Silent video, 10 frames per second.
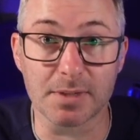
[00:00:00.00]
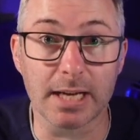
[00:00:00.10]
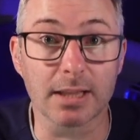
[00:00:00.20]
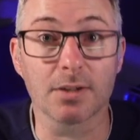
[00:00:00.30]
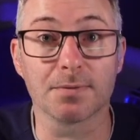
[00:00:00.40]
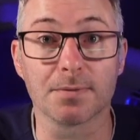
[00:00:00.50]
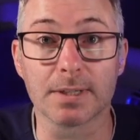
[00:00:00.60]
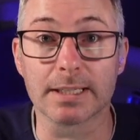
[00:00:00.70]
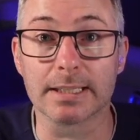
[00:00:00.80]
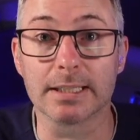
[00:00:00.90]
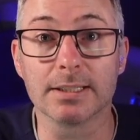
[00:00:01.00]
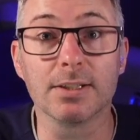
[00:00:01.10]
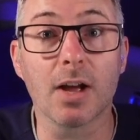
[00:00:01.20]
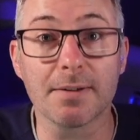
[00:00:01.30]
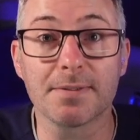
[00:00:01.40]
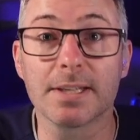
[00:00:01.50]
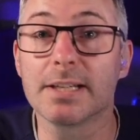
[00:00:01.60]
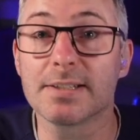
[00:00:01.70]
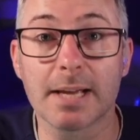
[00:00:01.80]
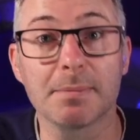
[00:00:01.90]
I had a lot of life
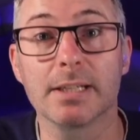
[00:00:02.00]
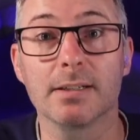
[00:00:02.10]
things happening